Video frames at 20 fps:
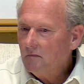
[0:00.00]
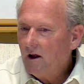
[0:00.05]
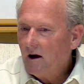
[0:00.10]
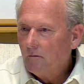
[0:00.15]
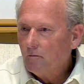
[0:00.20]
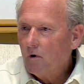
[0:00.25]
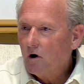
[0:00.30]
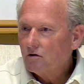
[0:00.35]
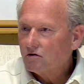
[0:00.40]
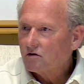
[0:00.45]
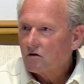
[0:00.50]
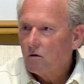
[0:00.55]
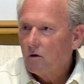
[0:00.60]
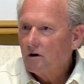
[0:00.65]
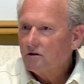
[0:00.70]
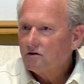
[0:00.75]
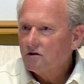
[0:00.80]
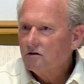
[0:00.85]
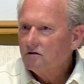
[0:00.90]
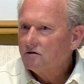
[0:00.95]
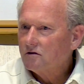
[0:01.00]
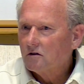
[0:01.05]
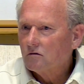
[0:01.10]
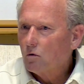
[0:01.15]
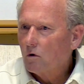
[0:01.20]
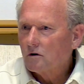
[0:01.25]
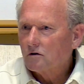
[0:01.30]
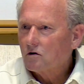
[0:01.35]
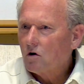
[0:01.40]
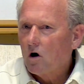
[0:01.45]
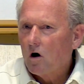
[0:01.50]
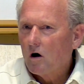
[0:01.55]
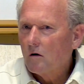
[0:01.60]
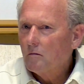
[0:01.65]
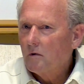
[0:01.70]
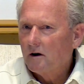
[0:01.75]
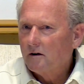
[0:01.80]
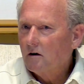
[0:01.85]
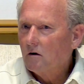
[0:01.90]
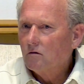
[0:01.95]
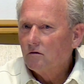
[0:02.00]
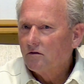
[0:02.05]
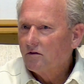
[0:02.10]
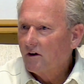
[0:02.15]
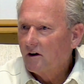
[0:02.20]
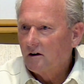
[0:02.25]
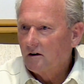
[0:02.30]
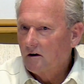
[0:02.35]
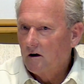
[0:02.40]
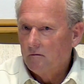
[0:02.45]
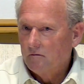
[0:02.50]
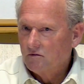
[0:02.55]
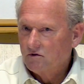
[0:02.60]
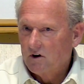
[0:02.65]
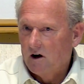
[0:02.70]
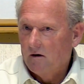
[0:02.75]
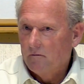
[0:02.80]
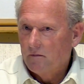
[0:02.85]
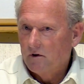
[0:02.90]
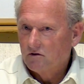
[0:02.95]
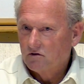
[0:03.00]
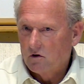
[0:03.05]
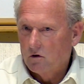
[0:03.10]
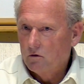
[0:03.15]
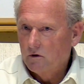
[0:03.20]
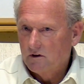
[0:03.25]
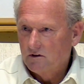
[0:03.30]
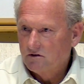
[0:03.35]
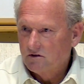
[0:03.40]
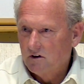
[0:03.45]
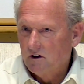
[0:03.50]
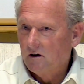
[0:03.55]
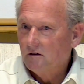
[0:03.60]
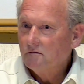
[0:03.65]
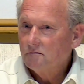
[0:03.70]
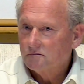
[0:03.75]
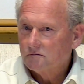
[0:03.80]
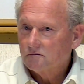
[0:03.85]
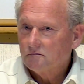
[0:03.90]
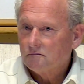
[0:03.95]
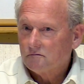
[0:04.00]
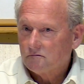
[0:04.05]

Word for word: Yet most Christians, the word karma I don't think comes up. It's only sin.